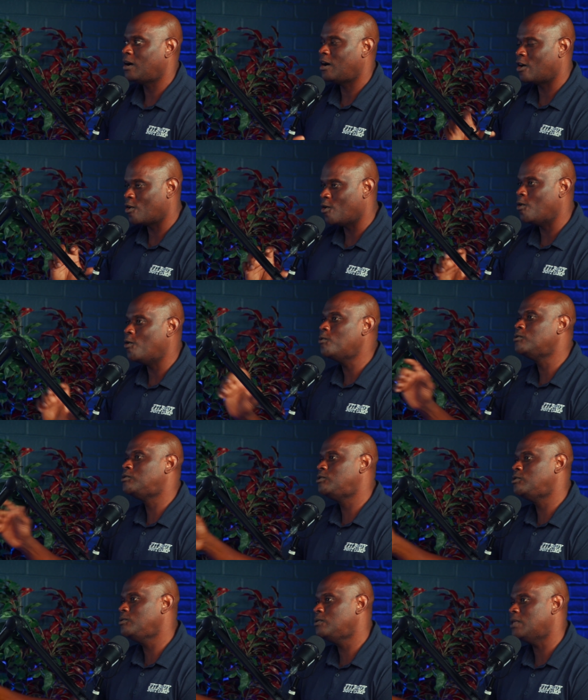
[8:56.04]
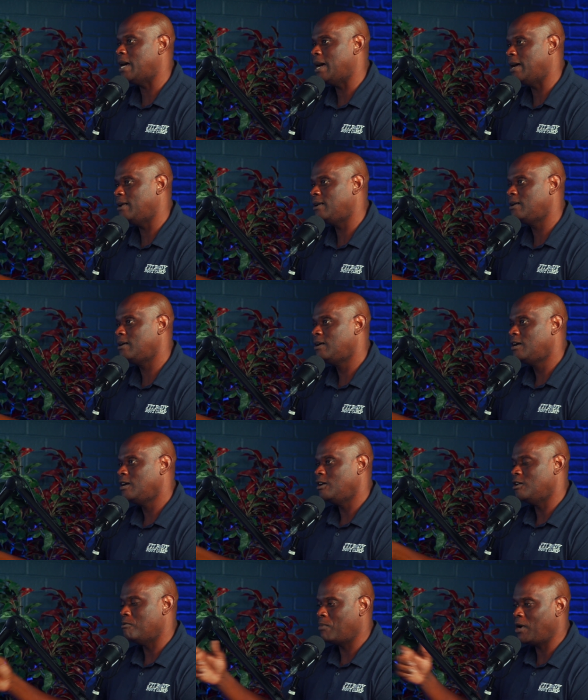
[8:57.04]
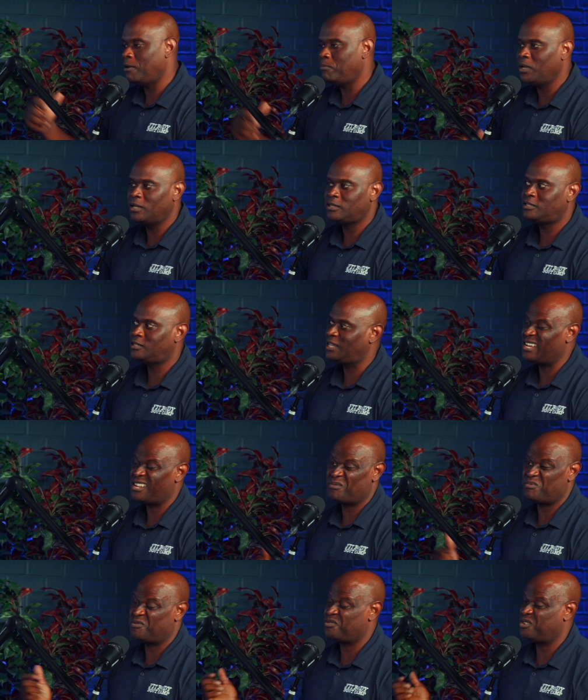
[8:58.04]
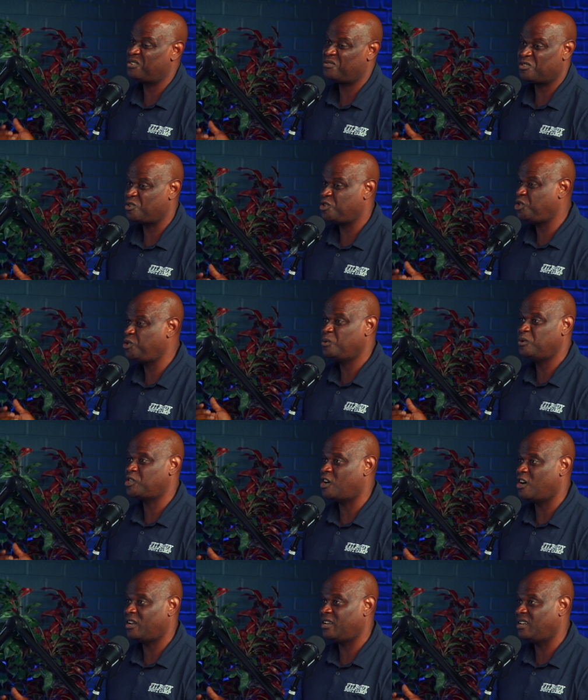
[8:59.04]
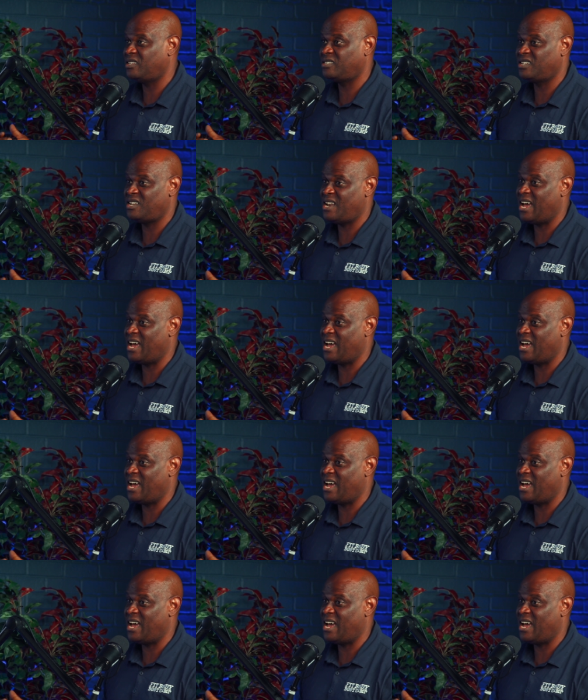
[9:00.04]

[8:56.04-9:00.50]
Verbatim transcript: are owed to that. You know, my ability to get up in front of a huge audience and